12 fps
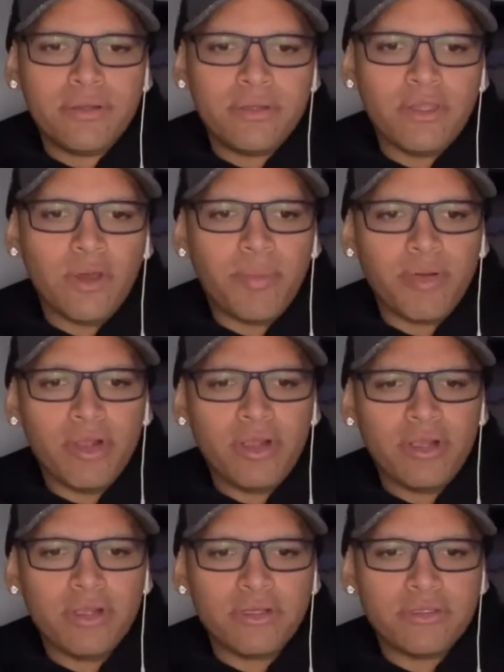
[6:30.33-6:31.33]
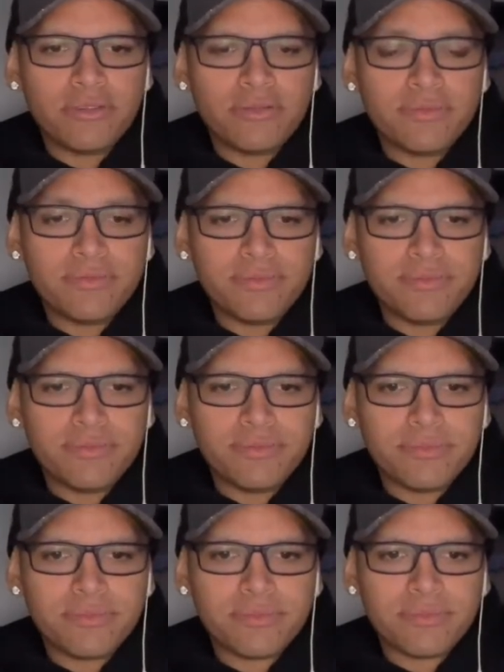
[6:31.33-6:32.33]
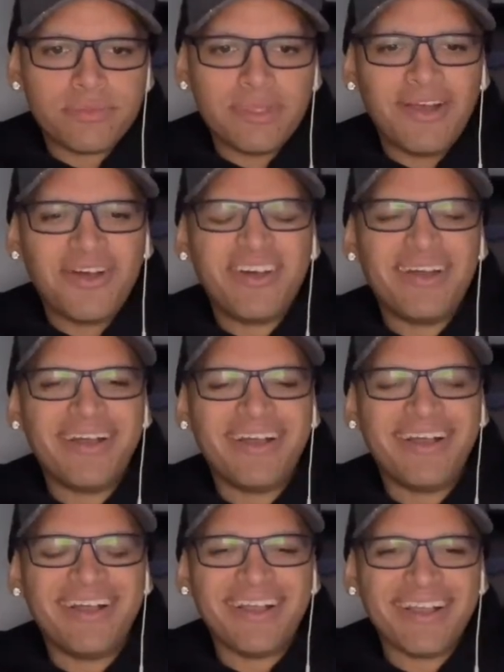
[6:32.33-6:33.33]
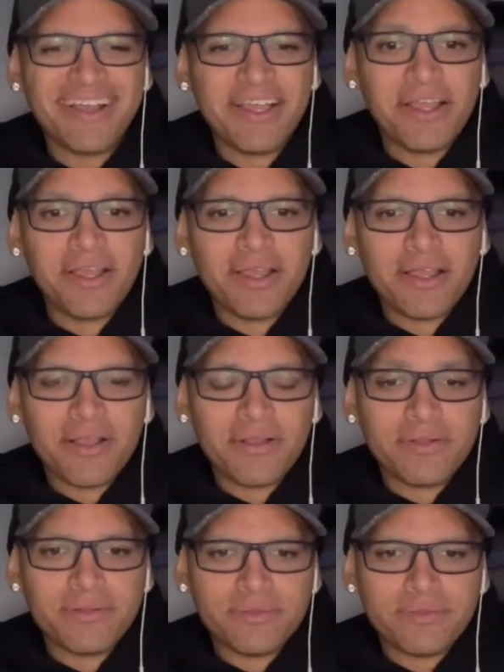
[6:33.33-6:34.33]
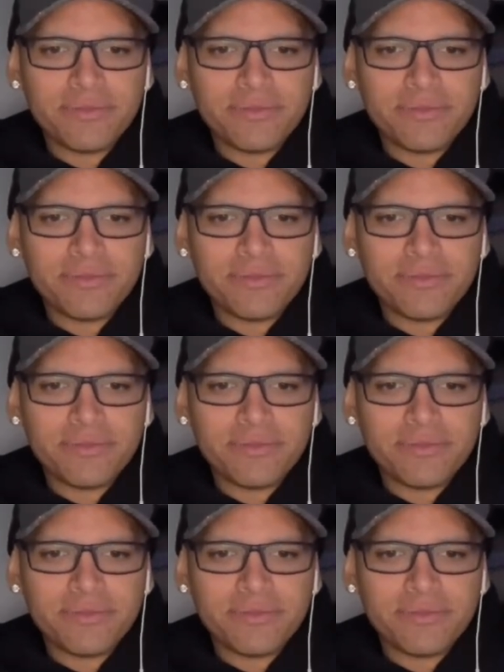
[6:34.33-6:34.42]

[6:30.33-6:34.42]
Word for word: The purse? No. Let's go